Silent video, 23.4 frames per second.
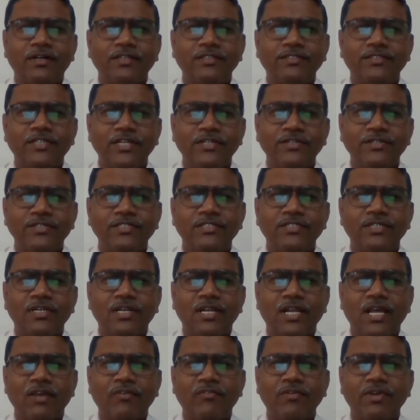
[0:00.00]
changes in
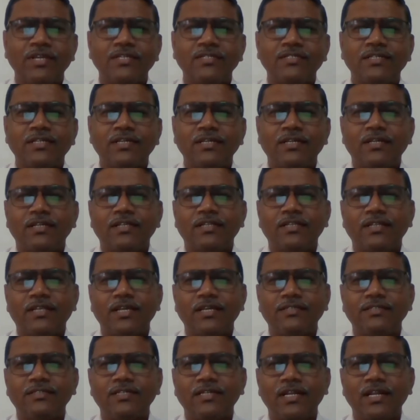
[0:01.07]
language,
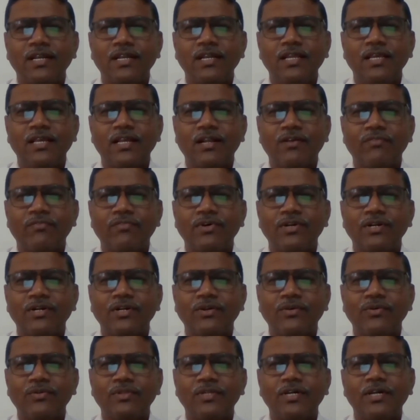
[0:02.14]
they generally refer
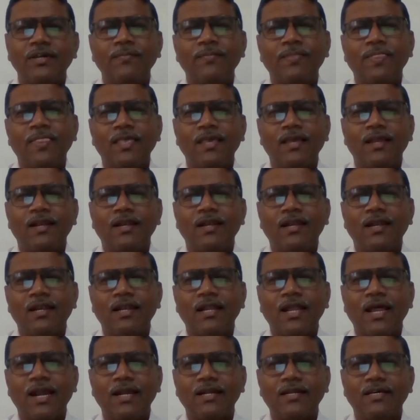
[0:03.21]
to the
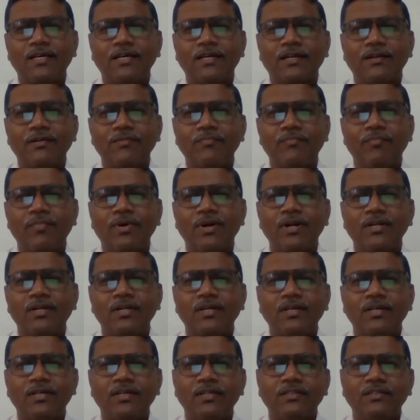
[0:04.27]
latter,
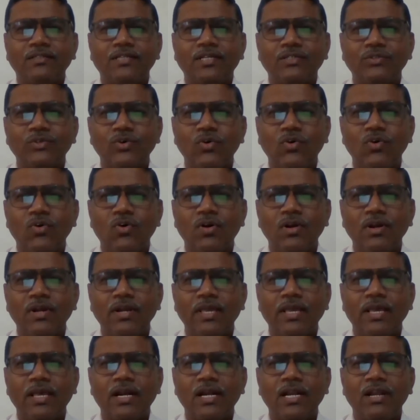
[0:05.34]
but the so
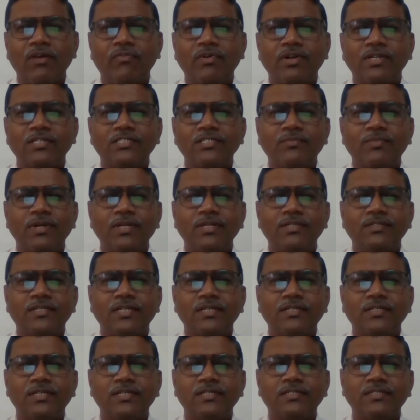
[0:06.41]
called irreversible
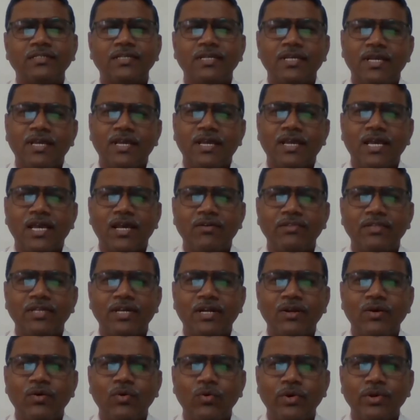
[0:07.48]
changes have
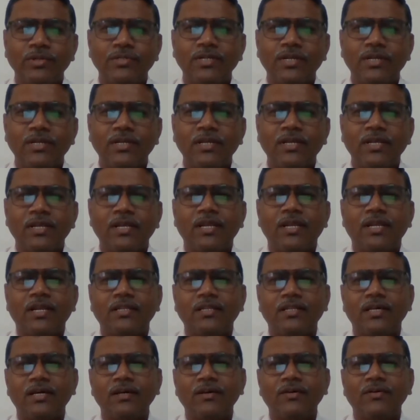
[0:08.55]
their origin
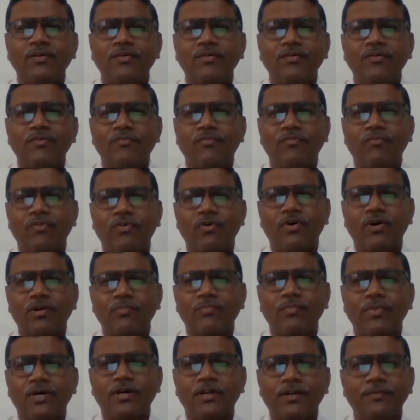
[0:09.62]
in the
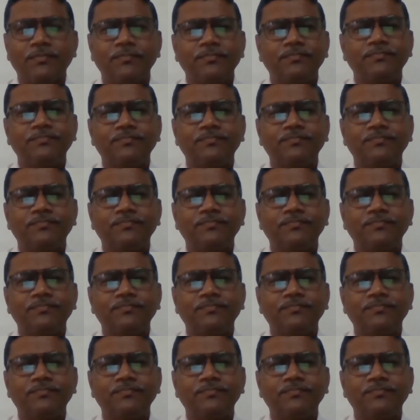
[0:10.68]
former.